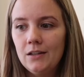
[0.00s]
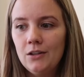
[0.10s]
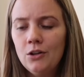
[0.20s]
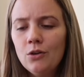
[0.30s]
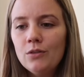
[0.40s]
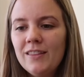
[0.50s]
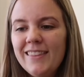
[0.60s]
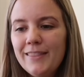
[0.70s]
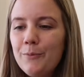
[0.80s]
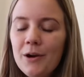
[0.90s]
You know,
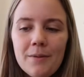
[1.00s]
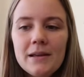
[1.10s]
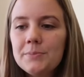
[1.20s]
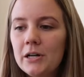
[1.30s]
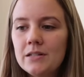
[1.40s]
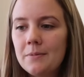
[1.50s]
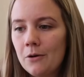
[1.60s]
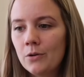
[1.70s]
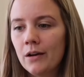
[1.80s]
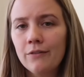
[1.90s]
one of the best parts
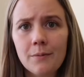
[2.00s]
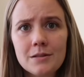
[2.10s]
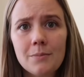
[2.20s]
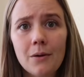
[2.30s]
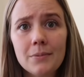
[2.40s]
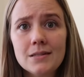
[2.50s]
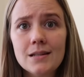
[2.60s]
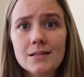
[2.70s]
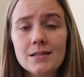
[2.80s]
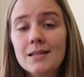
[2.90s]
about ordering from a small
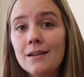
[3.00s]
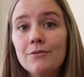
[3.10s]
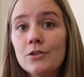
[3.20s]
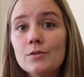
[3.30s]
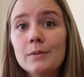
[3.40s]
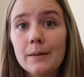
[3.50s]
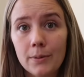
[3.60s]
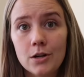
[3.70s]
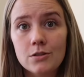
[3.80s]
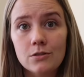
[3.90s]
business is that it feels really
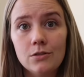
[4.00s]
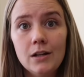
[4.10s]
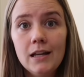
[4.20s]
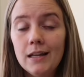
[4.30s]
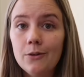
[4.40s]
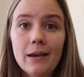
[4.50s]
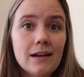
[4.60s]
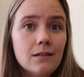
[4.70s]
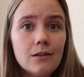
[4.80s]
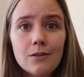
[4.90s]
personal. You get
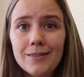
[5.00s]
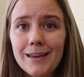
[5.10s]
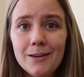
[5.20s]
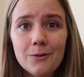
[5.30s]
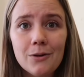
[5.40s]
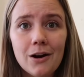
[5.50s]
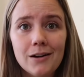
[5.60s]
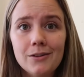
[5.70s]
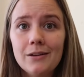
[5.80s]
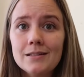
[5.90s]
a little thank you
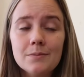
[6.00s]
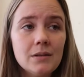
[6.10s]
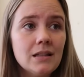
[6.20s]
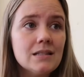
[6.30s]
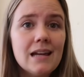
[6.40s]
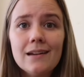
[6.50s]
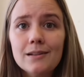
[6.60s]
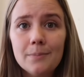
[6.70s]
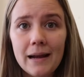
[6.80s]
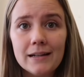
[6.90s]
card, you get something that's
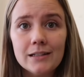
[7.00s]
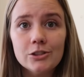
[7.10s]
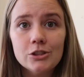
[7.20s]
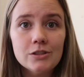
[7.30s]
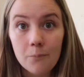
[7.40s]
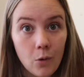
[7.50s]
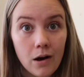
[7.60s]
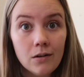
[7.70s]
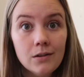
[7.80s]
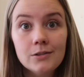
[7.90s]
hand packaged.
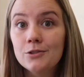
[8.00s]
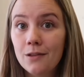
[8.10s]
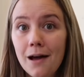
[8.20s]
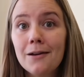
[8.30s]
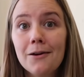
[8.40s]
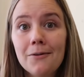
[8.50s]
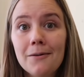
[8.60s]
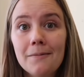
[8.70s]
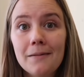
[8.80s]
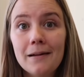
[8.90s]
Well, Gelato
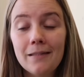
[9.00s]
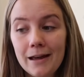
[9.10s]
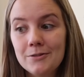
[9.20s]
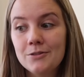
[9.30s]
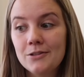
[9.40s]
allows